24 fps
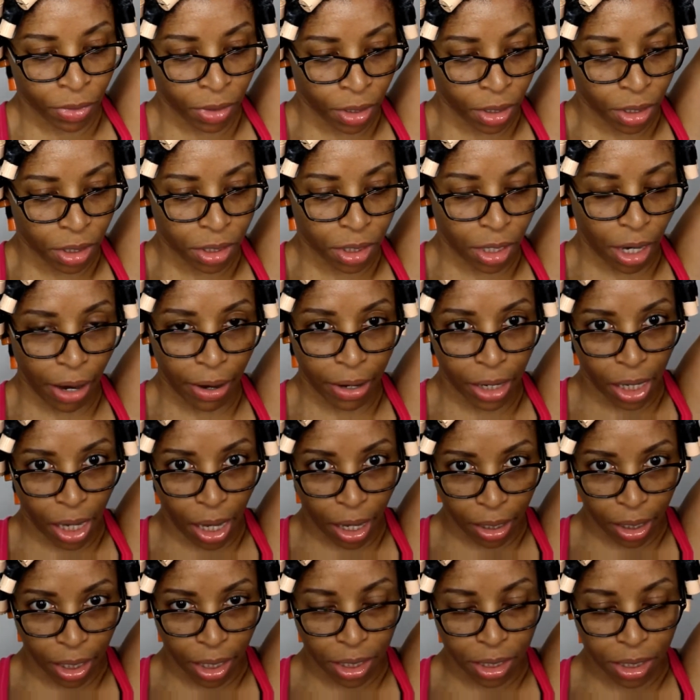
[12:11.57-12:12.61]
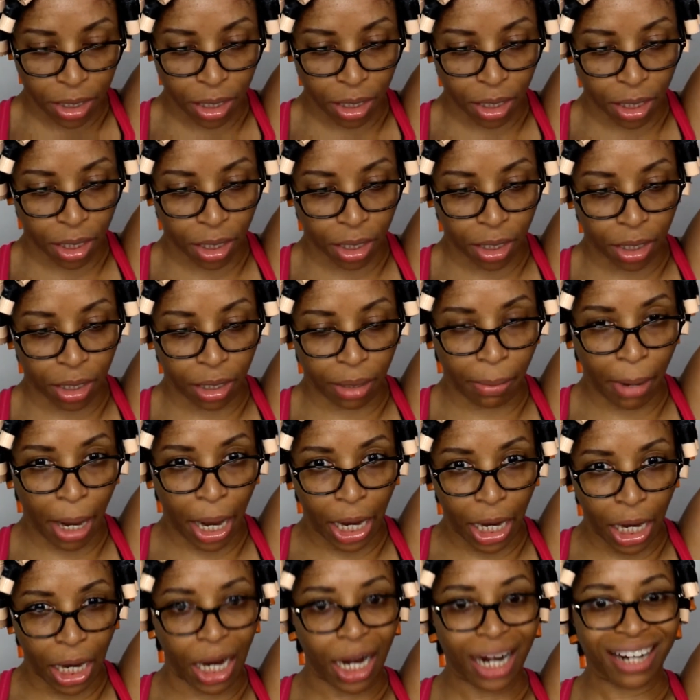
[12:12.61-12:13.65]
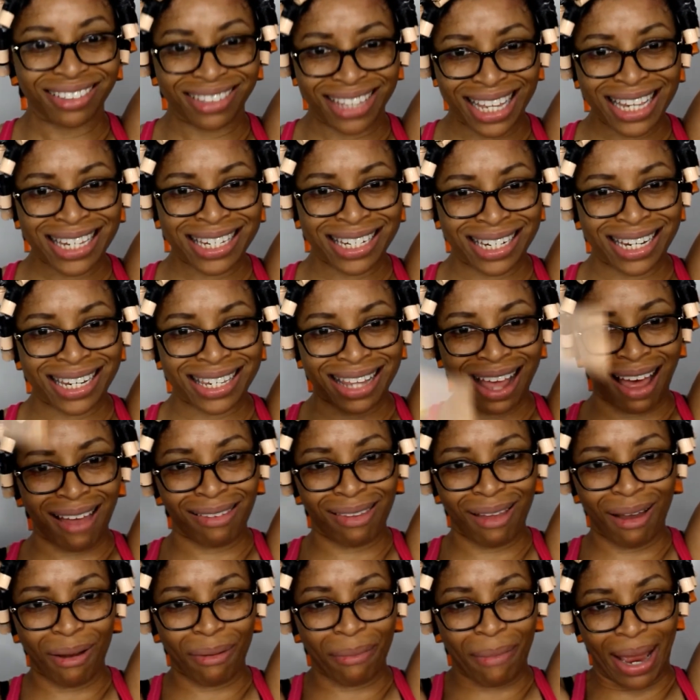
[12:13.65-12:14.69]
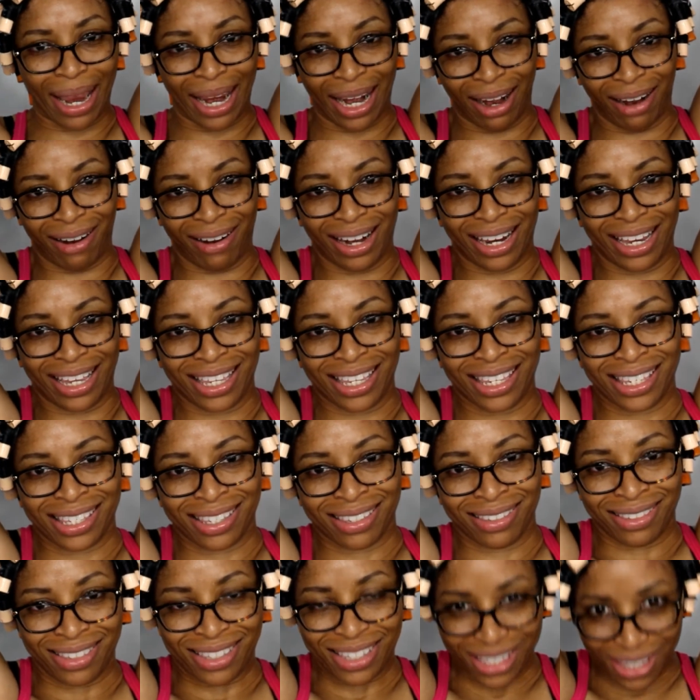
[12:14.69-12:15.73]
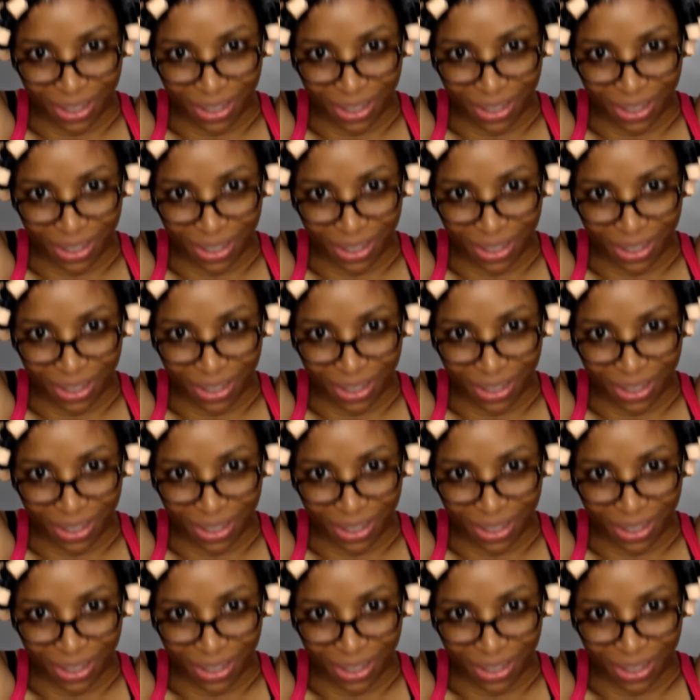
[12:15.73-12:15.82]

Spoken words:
Sorry, y'all can't see the end of my hair. That's just how long my hair is. It's